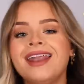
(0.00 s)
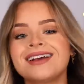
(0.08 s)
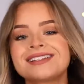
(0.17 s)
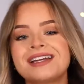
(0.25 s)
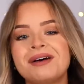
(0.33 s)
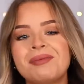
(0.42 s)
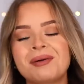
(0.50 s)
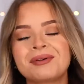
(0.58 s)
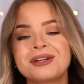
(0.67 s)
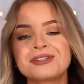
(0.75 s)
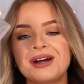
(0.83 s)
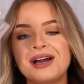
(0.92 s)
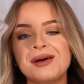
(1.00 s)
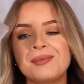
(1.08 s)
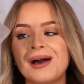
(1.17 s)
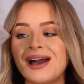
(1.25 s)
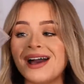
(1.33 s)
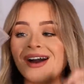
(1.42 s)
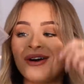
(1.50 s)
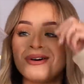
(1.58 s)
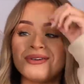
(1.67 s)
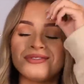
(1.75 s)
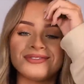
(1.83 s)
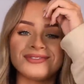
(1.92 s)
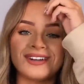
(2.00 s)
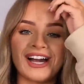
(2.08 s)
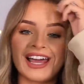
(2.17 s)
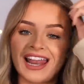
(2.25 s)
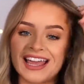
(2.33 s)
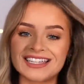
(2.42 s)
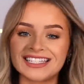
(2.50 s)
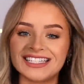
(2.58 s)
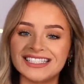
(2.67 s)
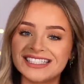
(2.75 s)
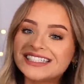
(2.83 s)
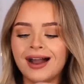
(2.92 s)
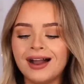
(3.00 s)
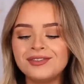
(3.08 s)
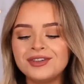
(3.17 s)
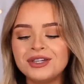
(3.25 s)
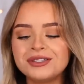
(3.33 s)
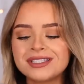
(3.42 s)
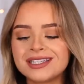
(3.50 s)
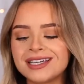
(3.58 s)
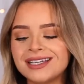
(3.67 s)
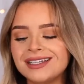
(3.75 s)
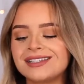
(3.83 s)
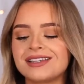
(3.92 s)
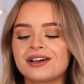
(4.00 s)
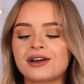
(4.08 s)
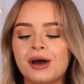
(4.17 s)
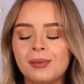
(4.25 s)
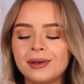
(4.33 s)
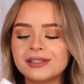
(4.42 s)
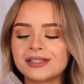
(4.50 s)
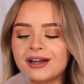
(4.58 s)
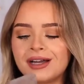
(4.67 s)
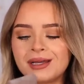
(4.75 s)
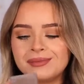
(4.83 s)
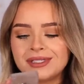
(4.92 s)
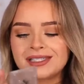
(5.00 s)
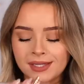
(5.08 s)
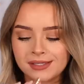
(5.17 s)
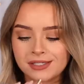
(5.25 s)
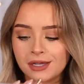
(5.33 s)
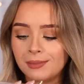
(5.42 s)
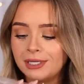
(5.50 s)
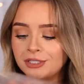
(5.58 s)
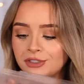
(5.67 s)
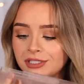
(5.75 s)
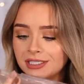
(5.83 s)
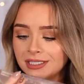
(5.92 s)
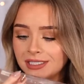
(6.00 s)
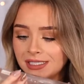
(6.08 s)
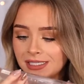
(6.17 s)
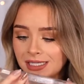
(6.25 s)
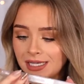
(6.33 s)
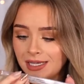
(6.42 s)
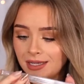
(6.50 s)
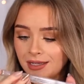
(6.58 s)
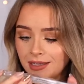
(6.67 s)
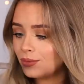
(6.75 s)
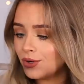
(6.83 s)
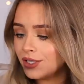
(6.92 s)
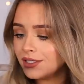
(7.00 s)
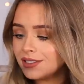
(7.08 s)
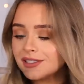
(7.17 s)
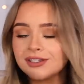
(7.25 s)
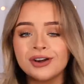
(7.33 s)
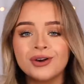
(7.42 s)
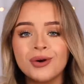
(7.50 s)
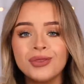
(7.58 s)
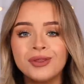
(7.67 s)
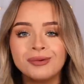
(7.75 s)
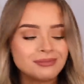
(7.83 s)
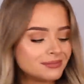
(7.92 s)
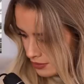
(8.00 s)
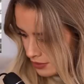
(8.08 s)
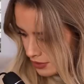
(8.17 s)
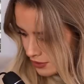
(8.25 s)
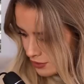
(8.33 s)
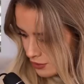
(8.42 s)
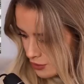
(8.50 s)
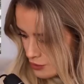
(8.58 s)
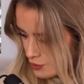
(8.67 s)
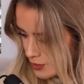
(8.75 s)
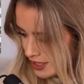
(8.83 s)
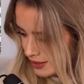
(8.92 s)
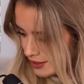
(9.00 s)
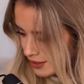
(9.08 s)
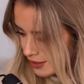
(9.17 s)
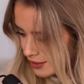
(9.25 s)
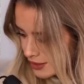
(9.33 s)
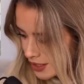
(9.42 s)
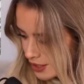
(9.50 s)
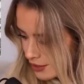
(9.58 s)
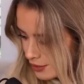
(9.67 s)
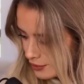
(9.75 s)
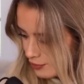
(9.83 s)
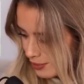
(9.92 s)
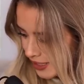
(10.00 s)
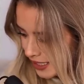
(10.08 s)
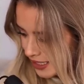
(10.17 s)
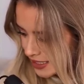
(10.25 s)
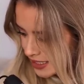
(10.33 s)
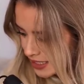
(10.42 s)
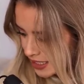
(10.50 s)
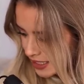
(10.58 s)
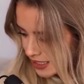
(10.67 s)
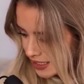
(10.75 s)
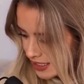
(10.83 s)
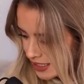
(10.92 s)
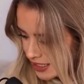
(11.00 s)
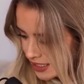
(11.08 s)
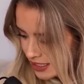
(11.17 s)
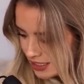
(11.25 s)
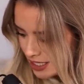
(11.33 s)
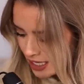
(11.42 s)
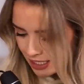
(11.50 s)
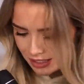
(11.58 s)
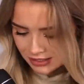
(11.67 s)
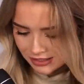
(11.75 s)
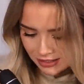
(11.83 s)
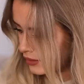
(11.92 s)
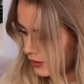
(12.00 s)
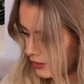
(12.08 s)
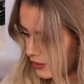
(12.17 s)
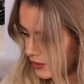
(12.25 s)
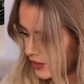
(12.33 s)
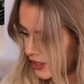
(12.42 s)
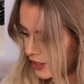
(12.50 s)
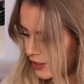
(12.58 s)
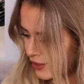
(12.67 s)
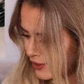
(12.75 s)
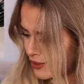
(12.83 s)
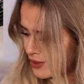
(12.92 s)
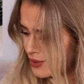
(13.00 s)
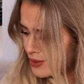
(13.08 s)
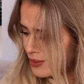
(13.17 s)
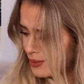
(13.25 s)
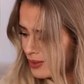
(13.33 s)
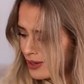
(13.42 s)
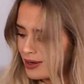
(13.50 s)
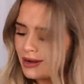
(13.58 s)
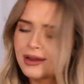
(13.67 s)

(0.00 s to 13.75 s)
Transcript: Next up, I'm going to try a pair of eyelashes. I've used these a couple of times, so I'm interested to see what is stuck on them. That's so weird. It looks like a load of plastic sticks. Look at that glue.